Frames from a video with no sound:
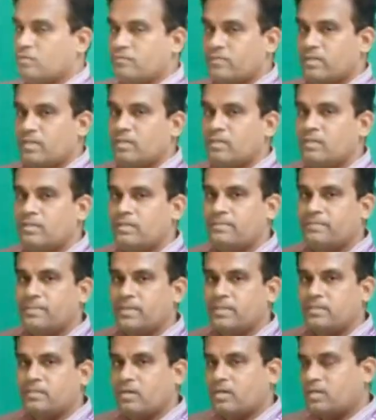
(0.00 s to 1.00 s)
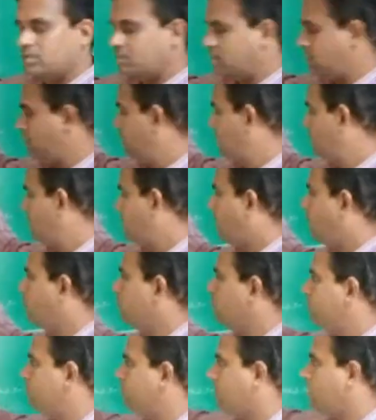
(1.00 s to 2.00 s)
will depend on
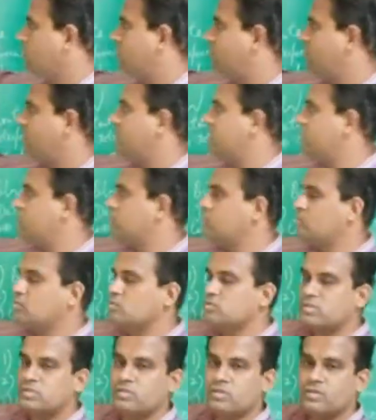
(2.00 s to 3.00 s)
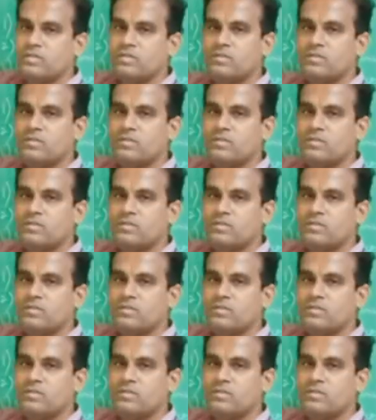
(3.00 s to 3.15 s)
how far you use your